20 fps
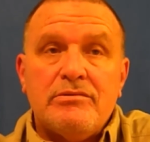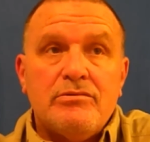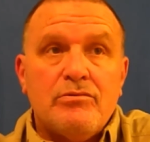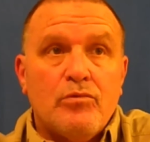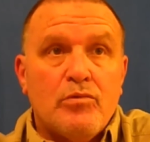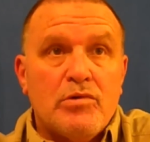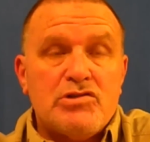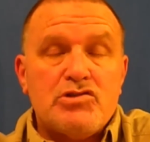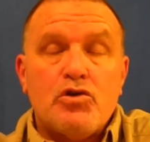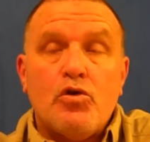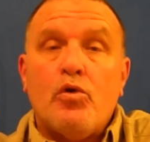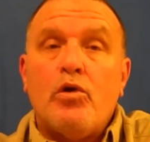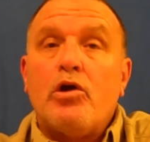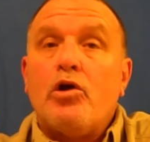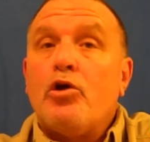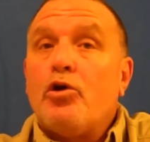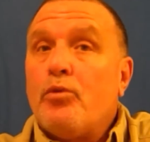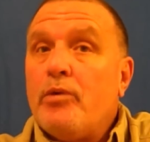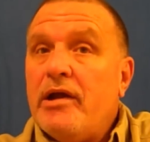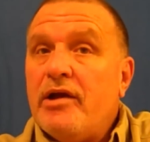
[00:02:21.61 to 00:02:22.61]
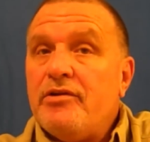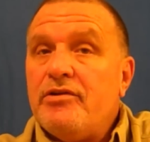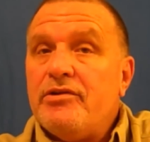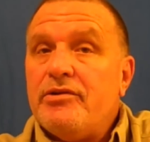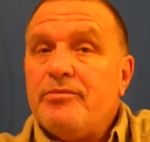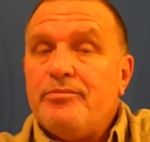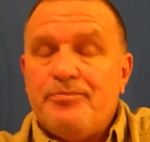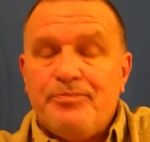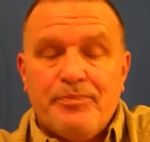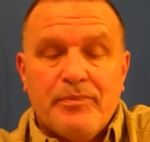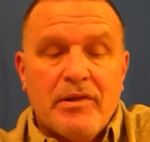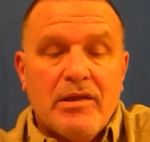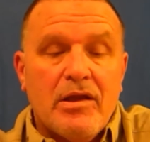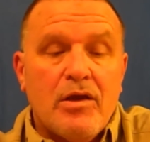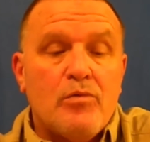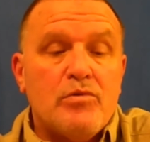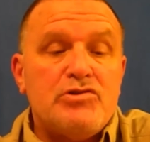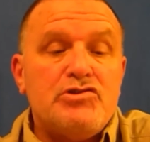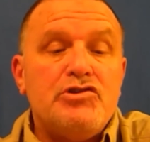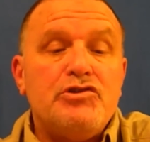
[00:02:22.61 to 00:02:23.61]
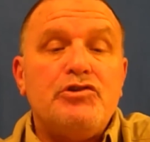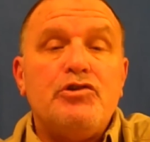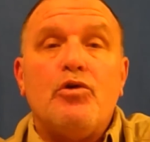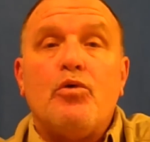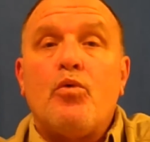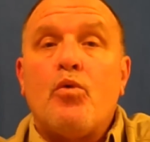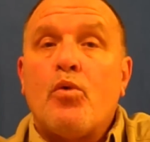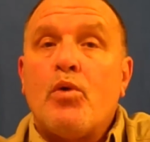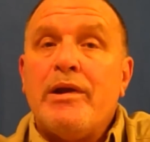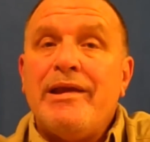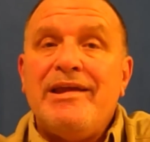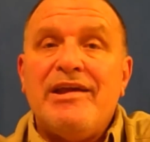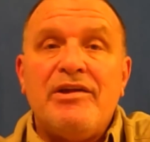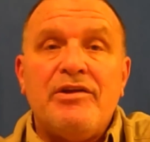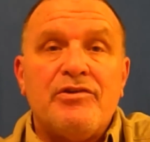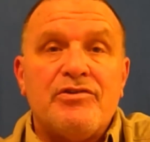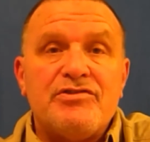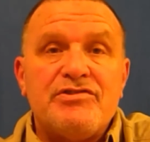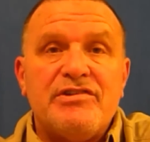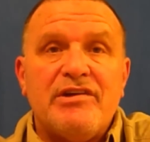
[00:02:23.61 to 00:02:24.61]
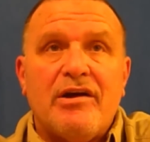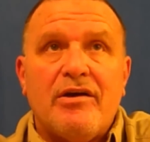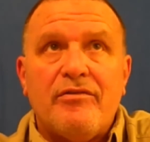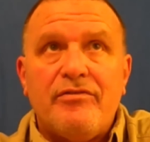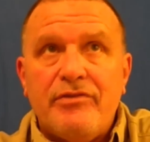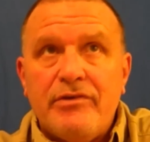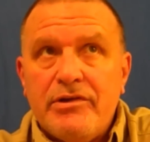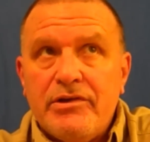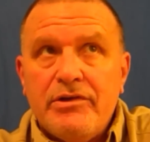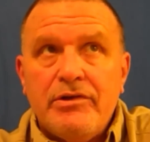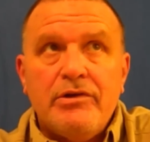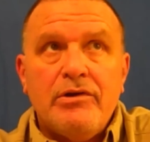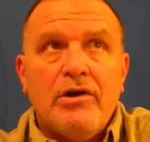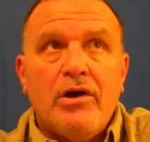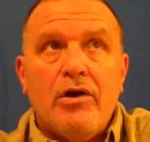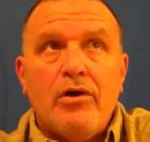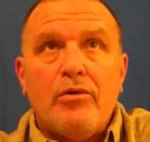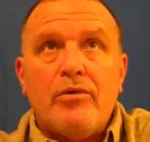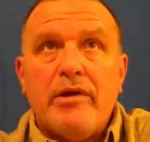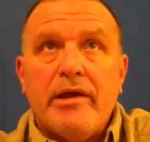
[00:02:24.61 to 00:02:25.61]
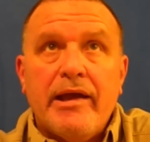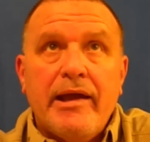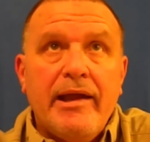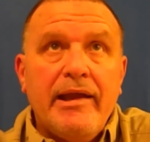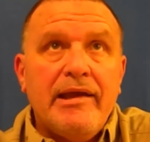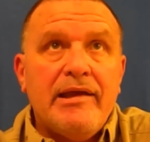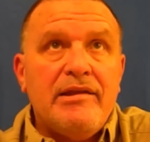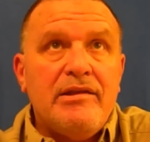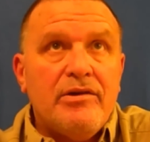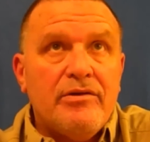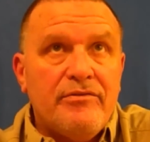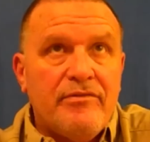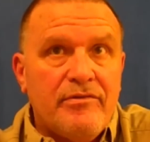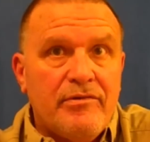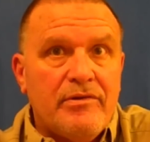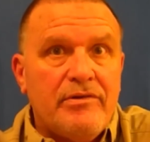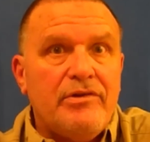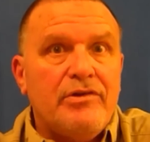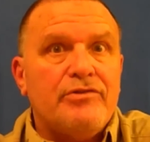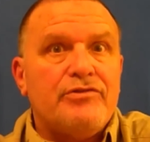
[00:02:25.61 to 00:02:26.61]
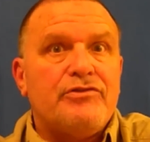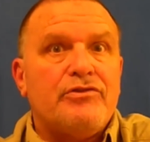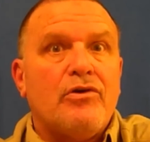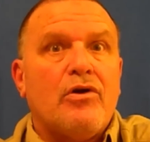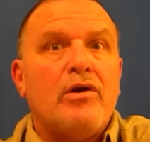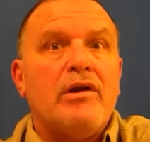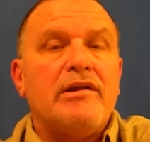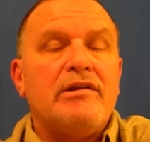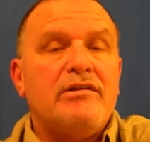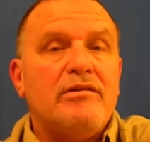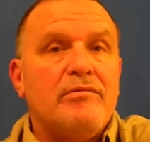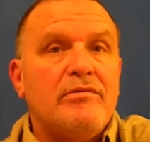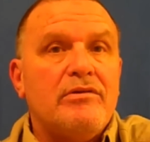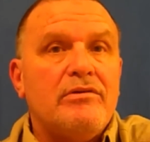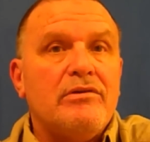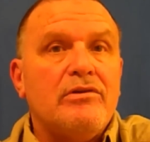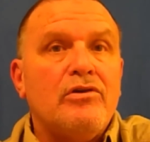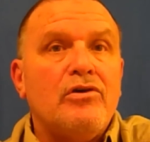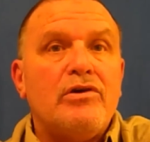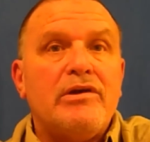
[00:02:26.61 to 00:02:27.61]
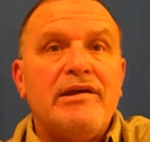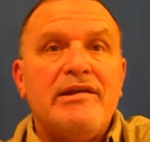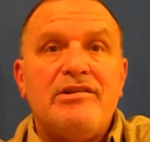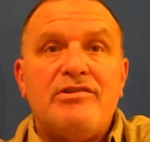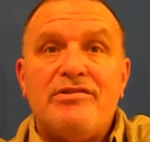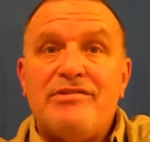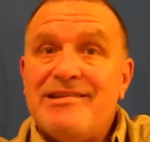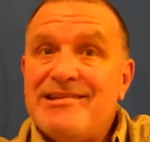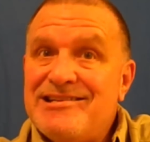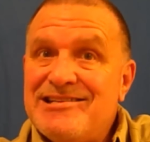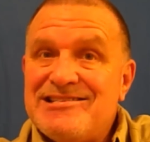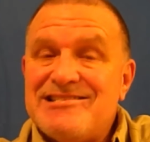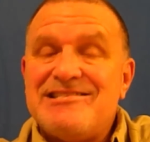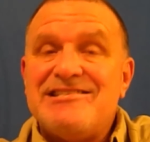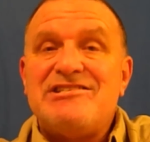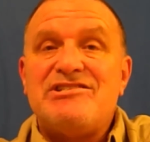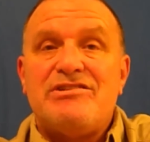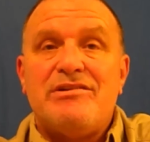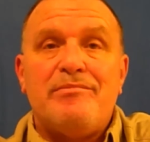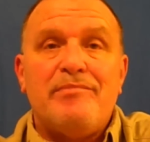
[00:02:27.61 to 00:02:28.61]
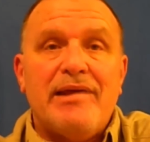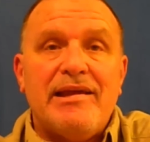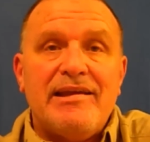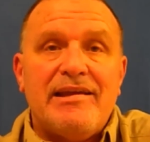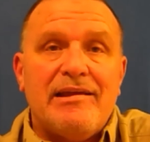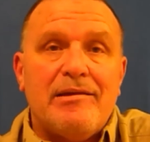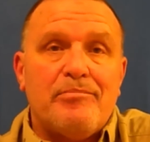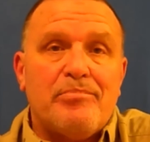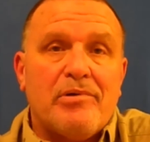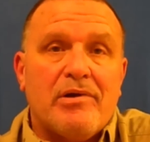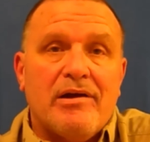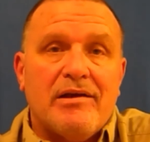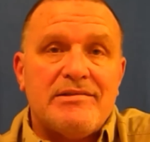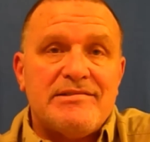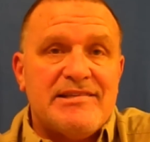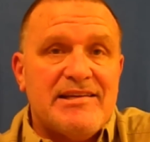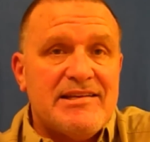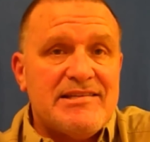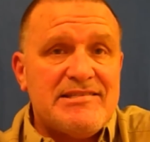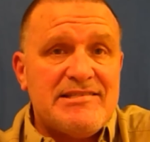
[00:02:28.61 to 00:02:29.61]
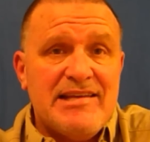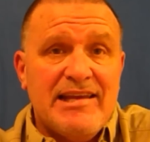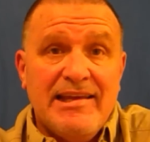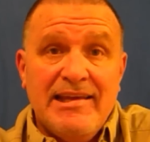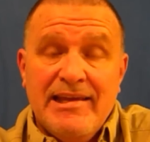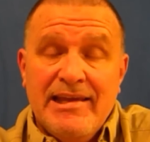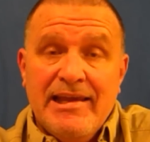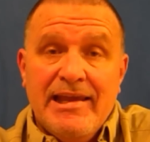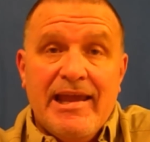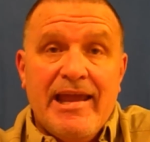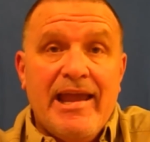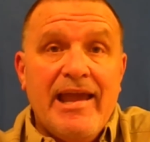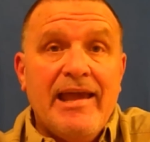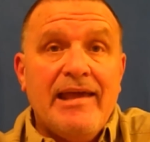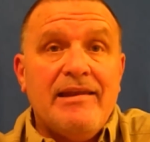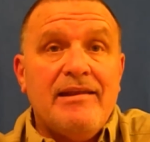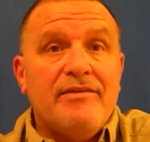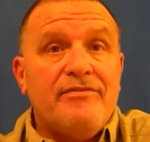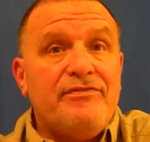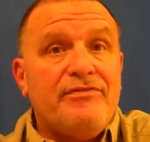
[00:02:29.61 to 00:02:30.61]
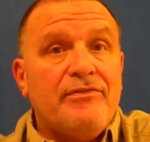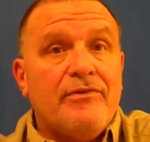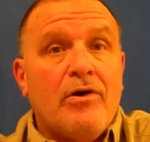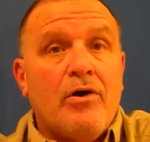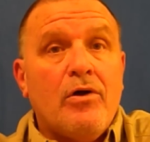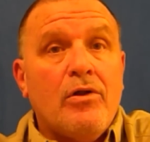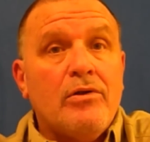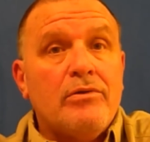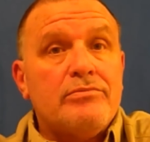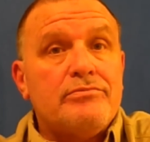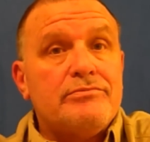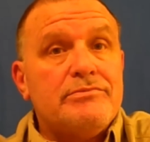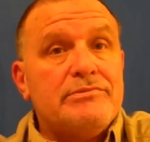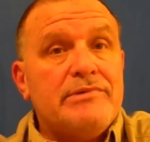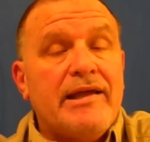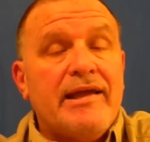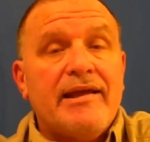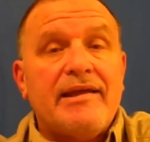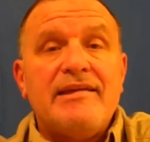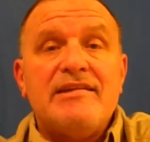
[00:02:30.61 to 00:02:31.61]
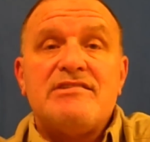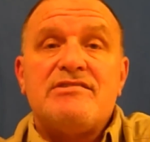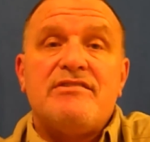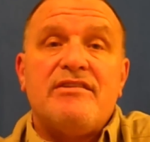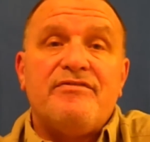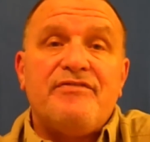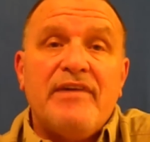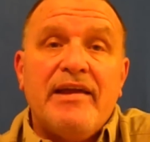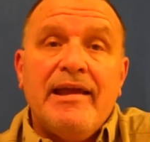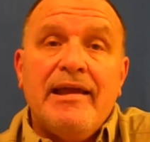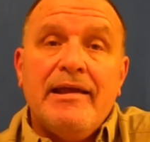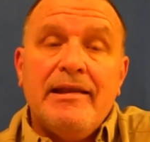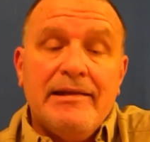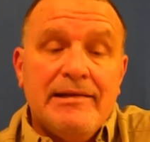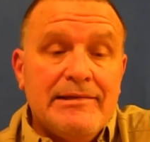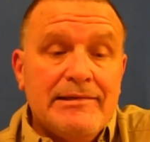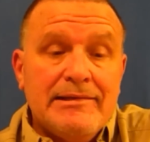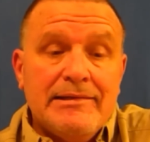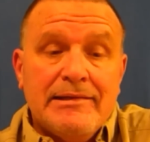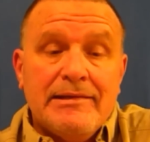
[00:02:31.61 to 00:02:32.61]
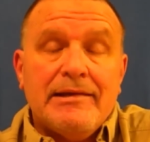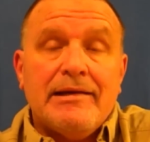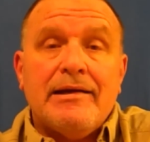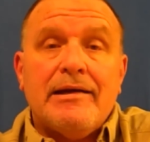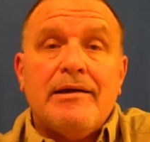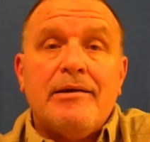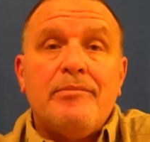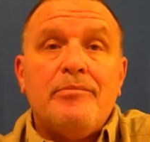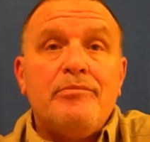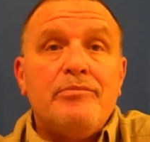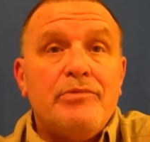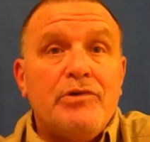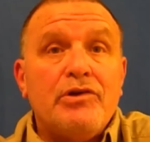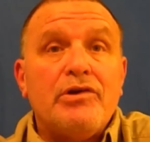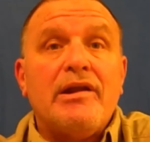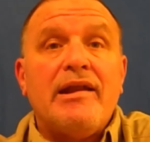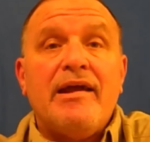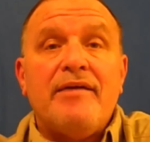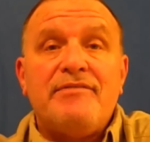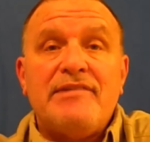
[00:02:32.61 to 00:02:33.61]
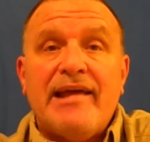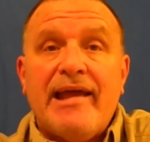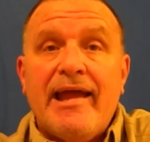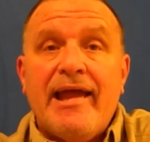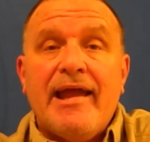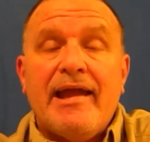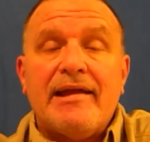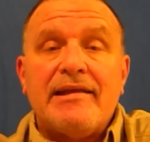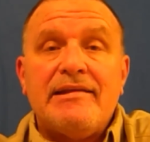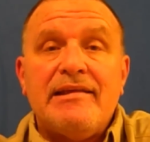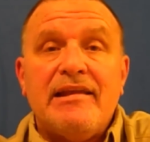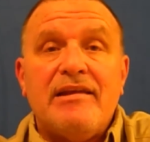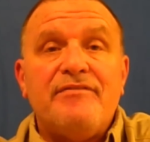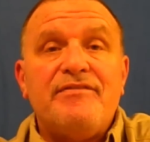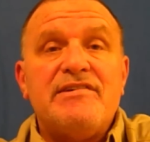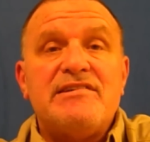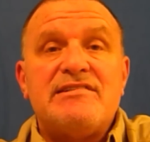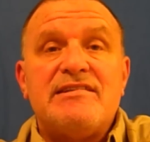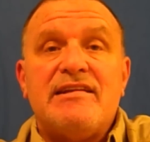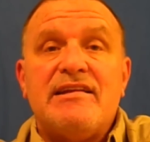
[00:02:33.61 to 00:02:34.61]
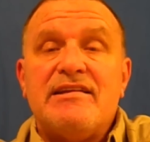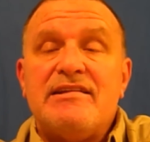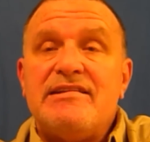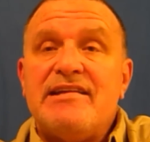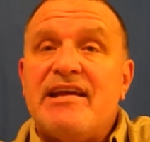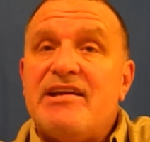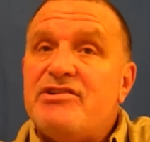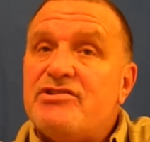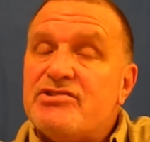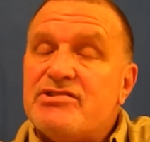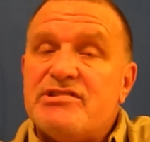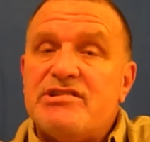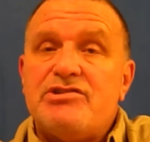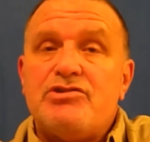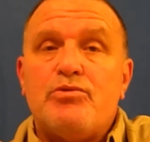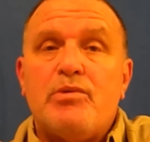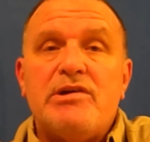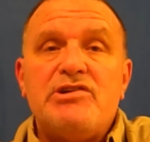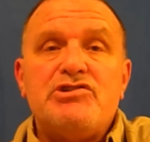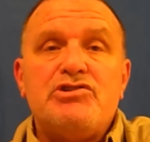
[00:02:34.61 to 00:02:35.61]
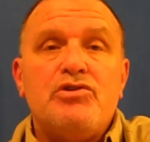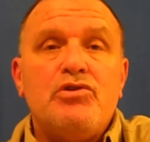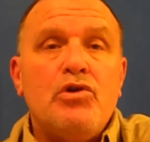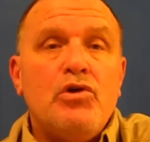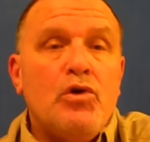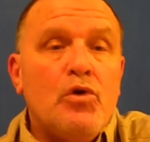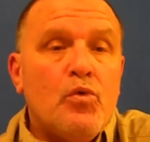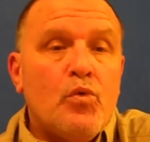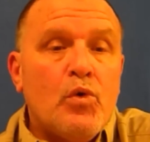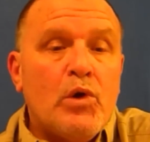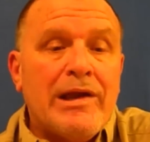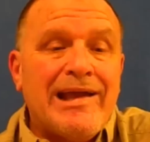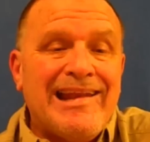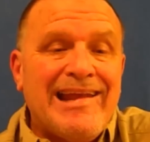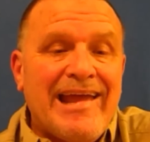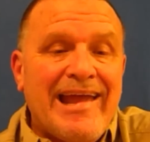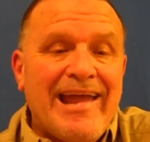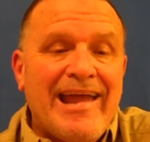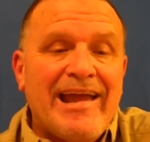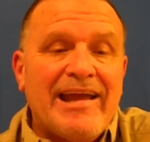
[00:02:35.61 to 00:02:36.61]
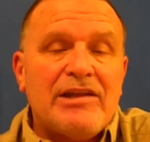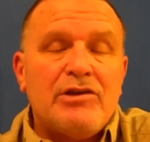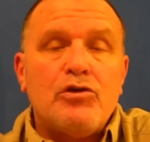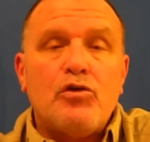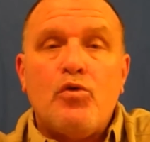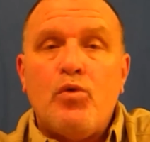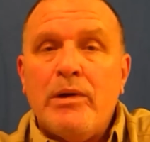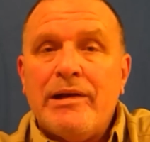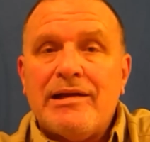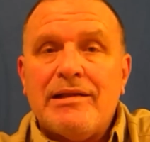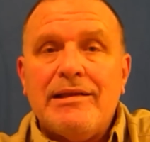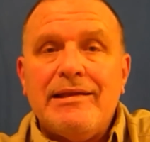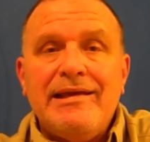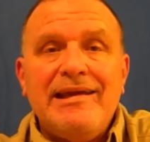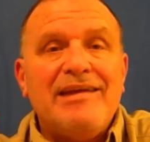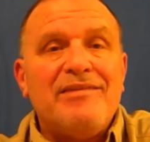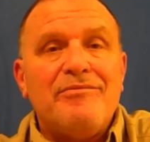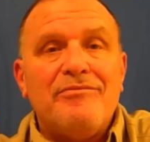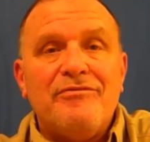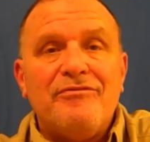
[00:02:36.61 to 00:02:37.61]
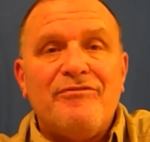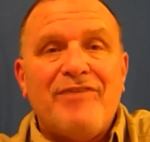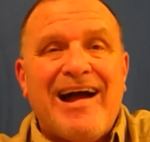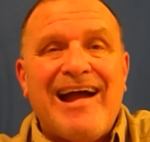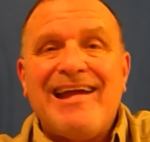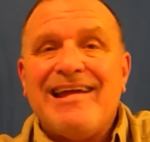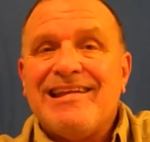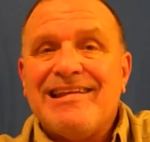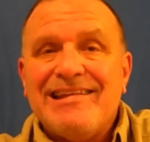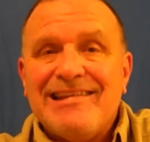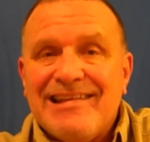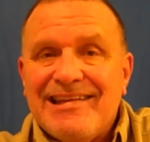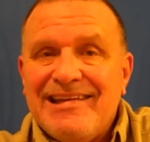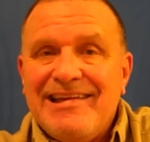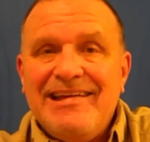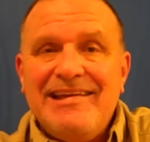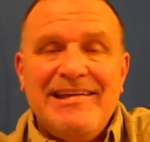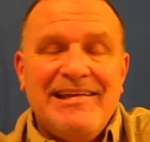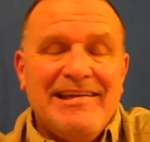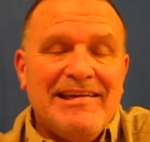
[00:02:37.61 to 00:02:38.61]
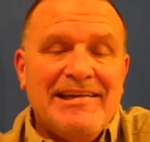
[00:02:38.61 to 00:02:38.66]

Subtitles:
what's going on around you. I want you to orient yourself, okay? And you're starting to look into the decision-making process, and if all heck hits the fan, you're going to have to act. And if it's in a danger situation, we're going to act quickly and violently